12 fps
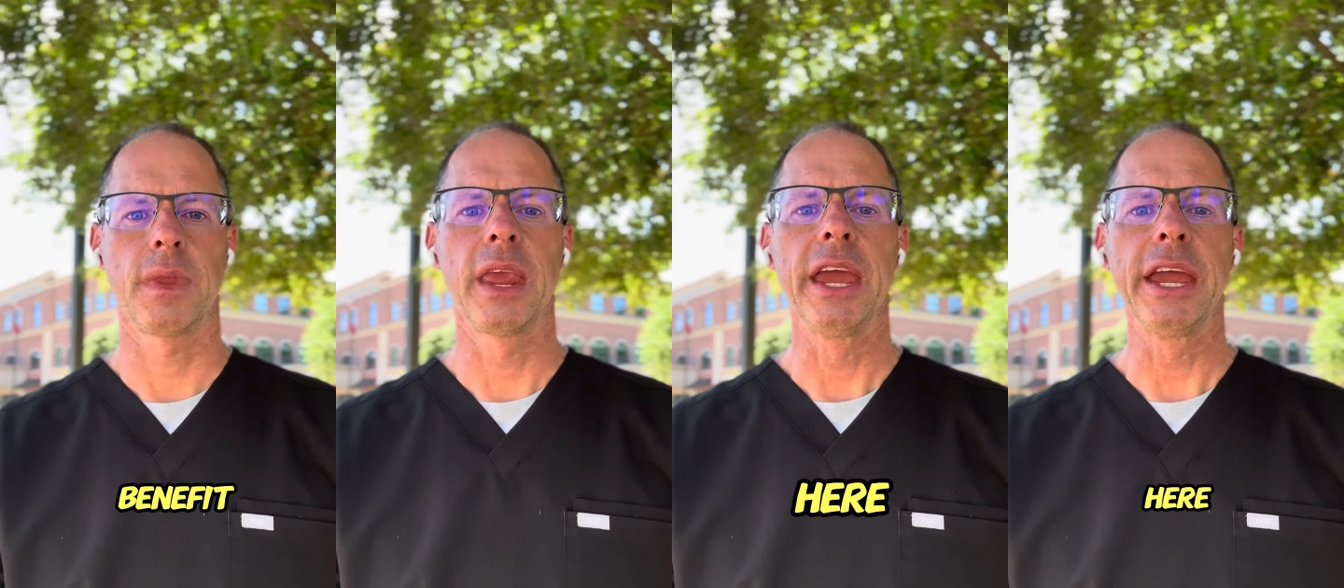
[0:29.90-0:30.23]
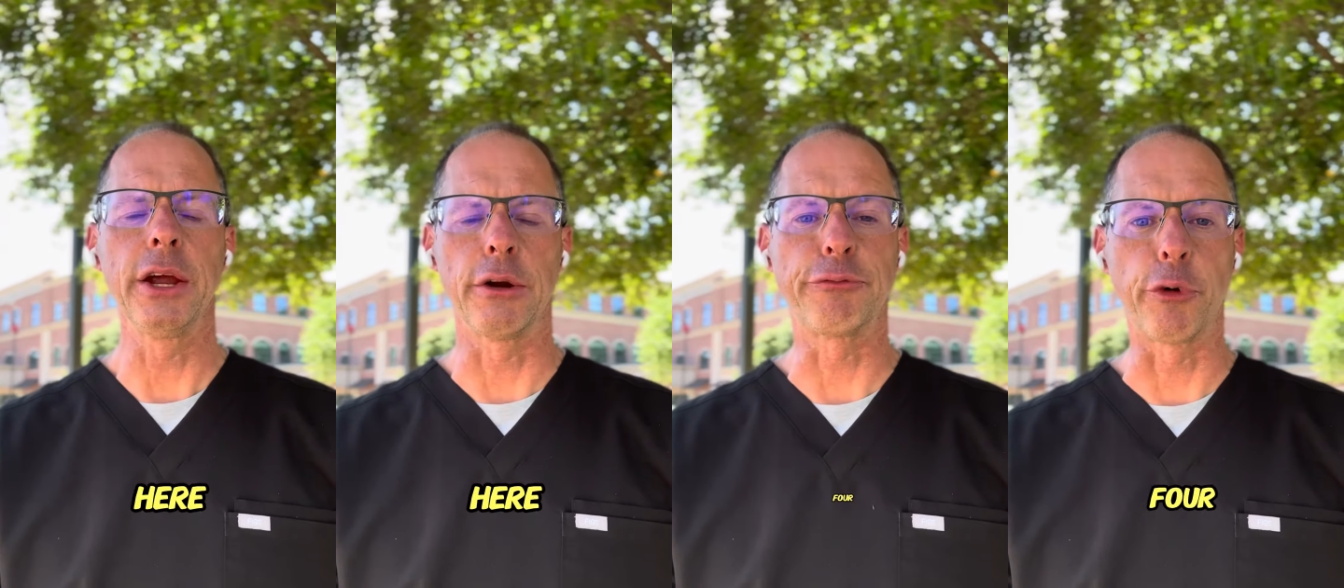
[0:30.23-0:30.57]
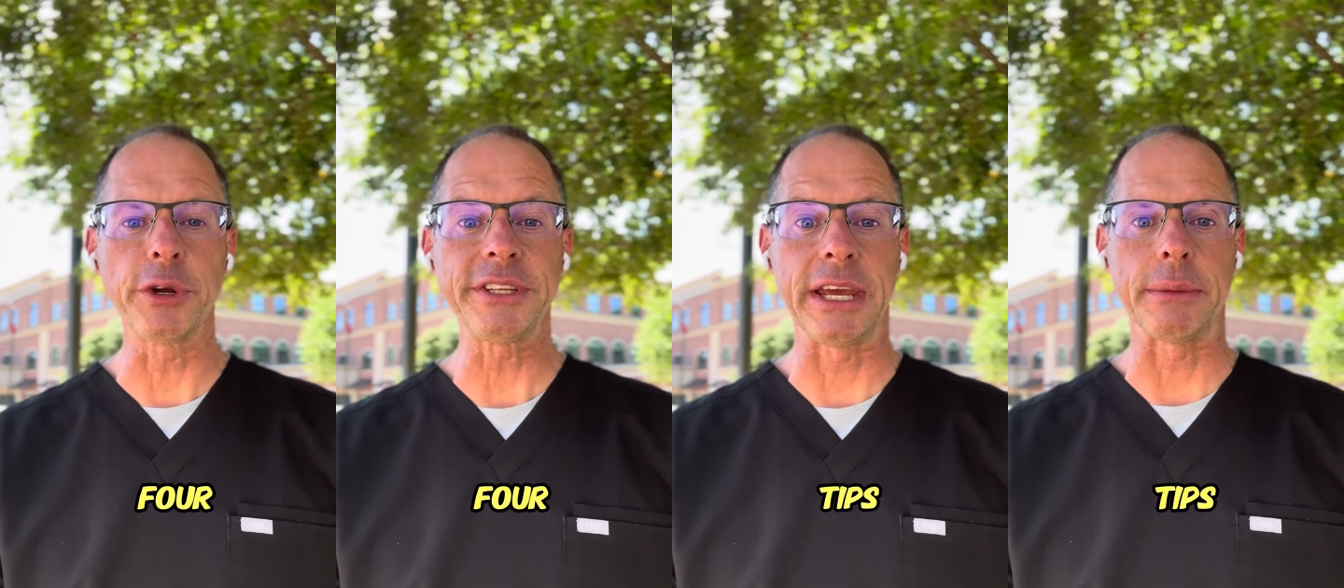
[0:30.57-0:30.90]
Here are 4
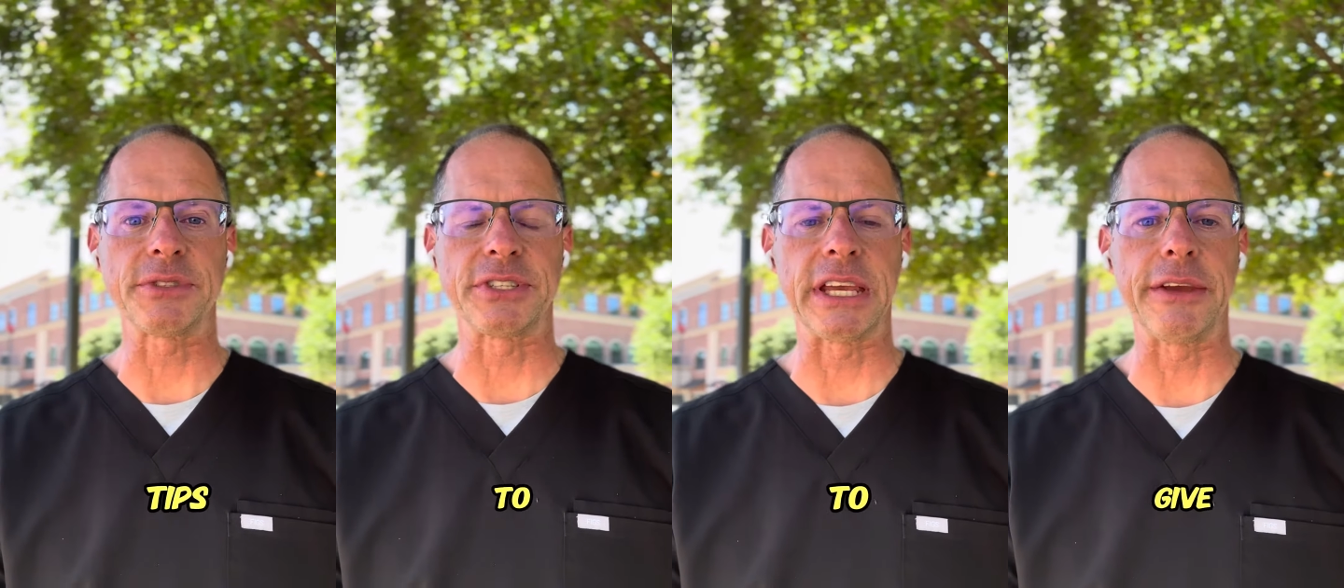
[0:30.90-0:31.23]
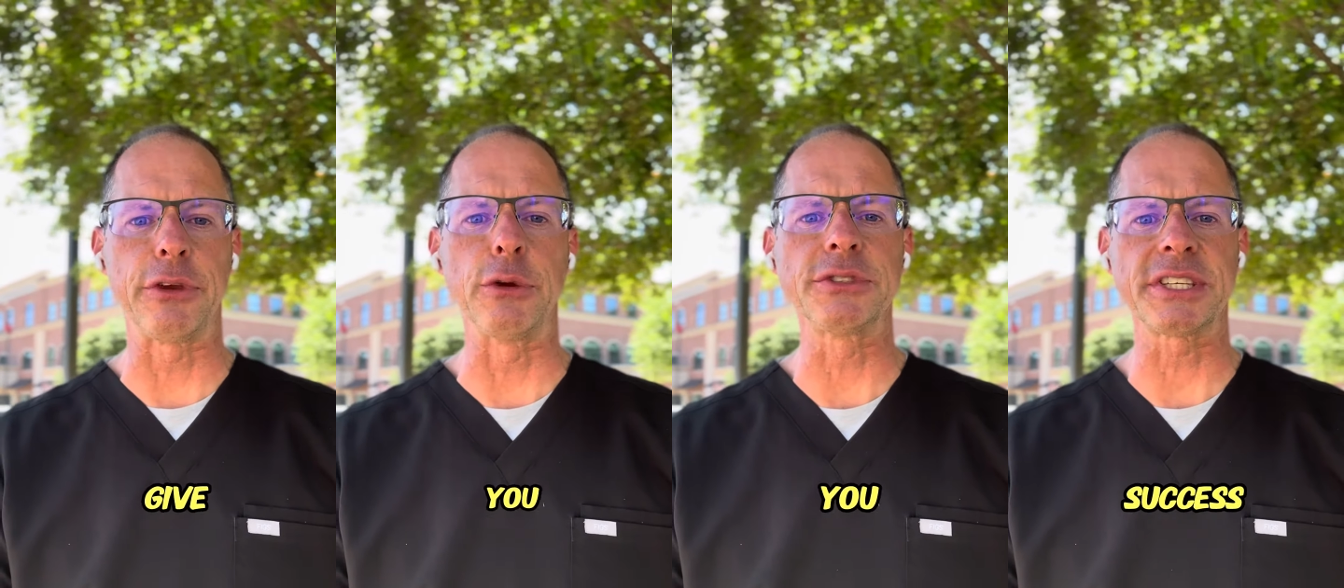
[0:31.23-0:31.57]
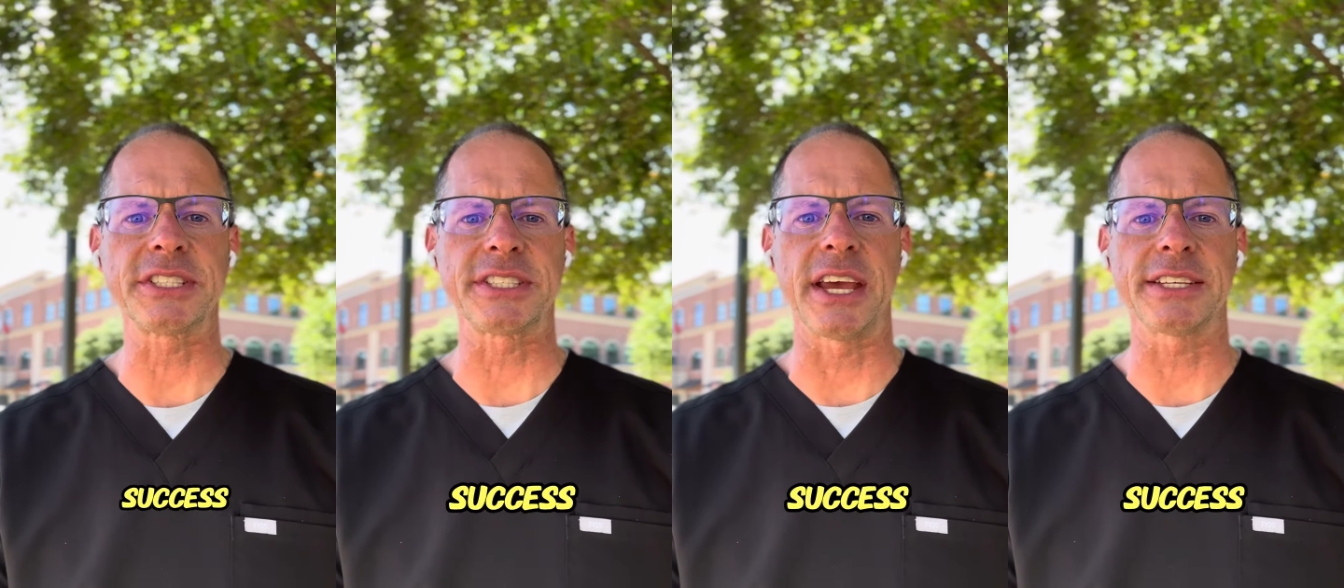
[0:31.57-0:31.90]
tips to give you
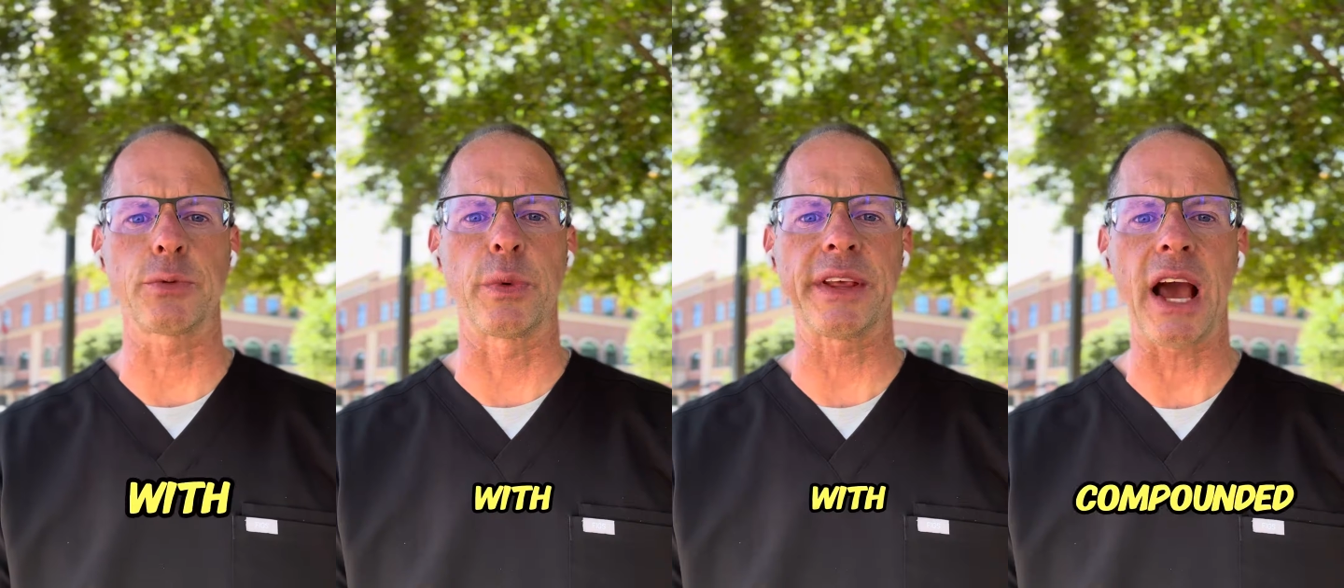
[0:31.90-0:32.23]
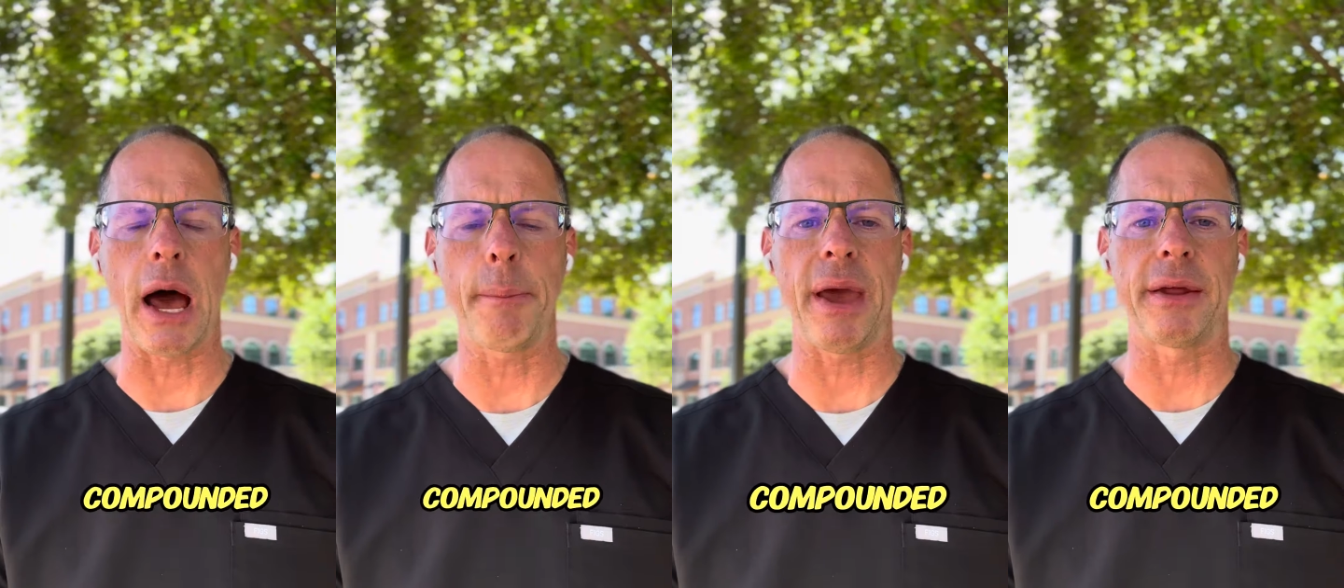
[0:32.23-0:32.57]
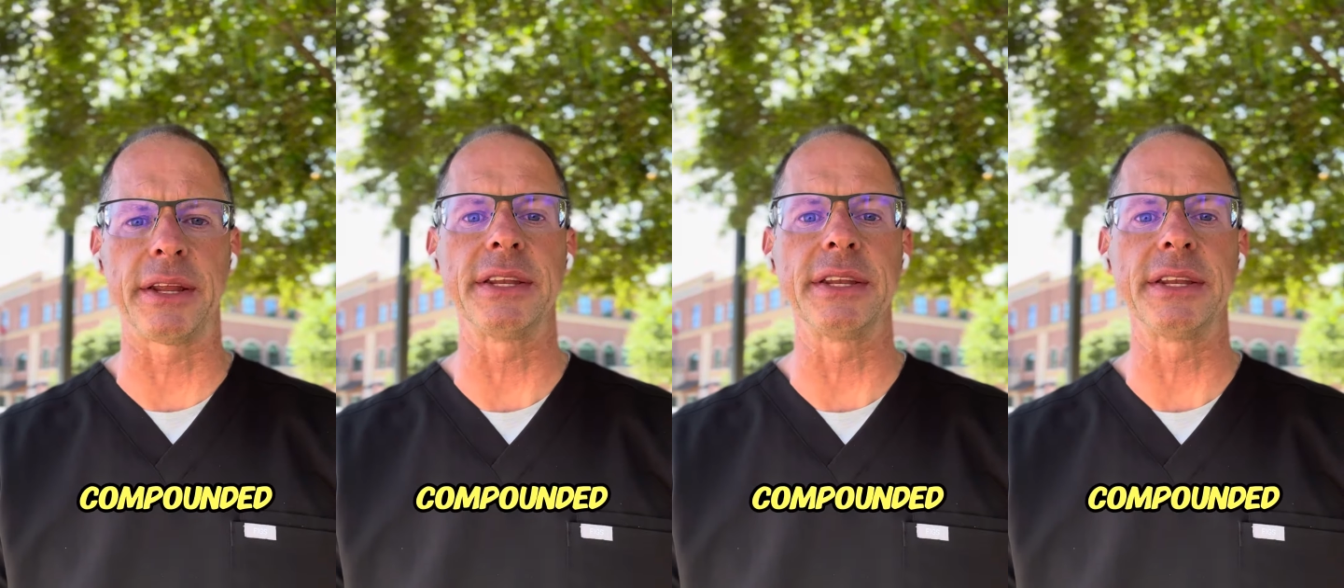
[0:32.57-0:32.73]
success with compounded